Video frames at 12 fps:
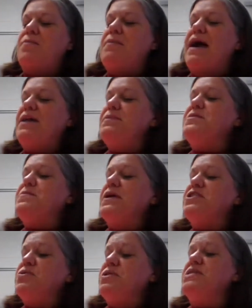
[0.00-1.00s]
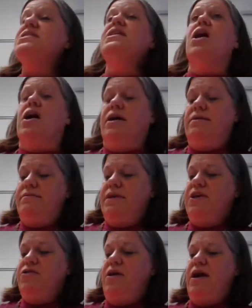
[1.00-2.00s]
Madam expects you in the salon,
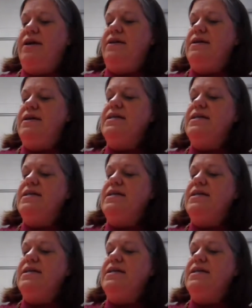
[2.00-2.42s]
he cried,